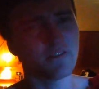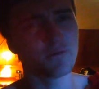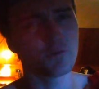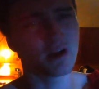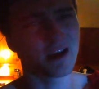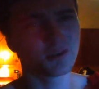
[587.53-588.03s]

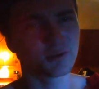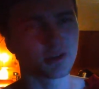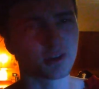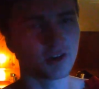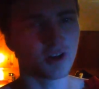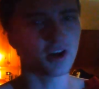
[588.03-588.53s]
if you guys
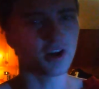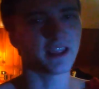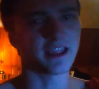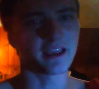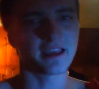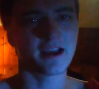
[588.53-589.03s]
just want to
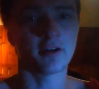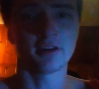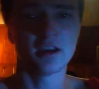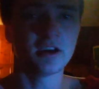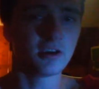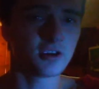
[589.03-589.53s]
talk and hang
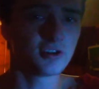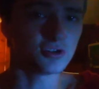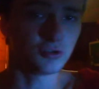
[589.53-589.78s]
out, you